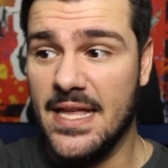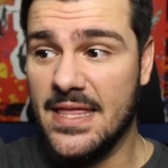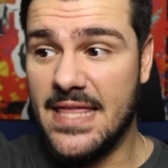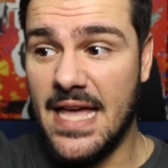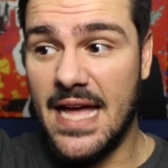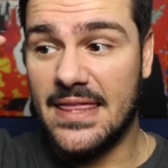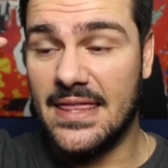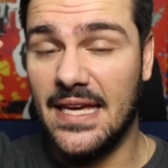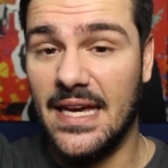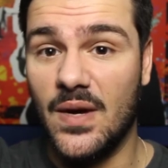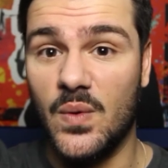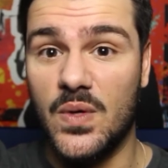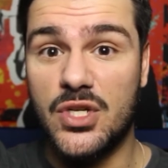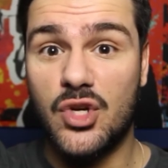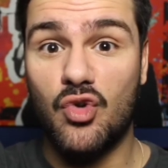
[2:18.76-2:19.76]
that
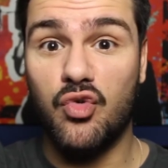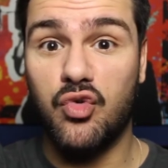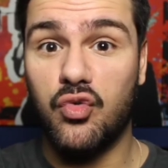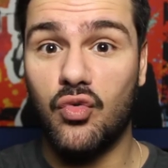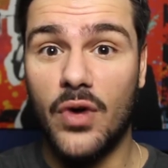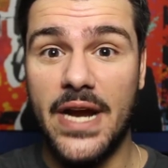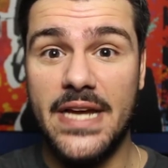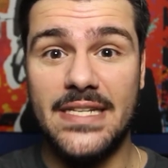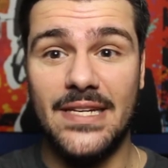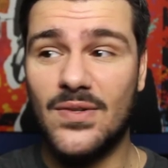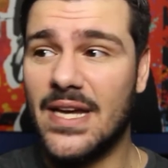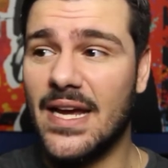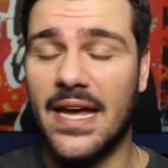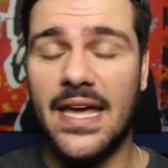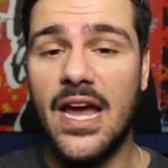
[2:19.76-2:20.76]
thing was crazy. It was
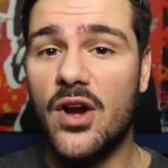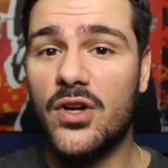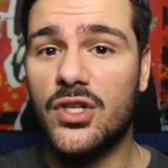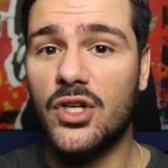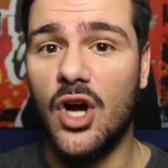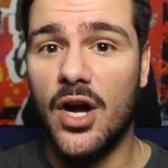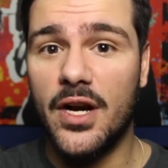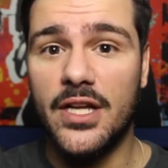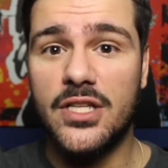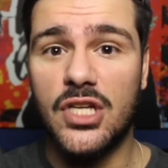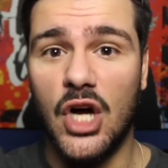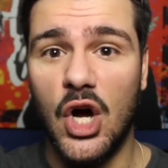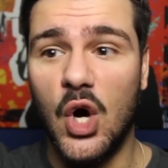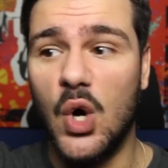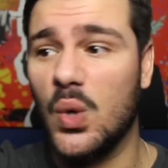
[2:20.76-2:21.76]
like a character on its
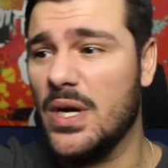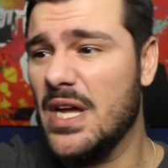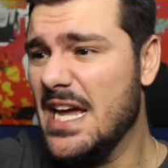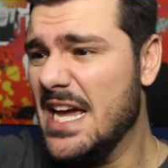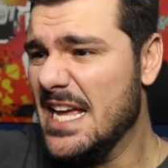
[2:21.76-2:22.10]
own.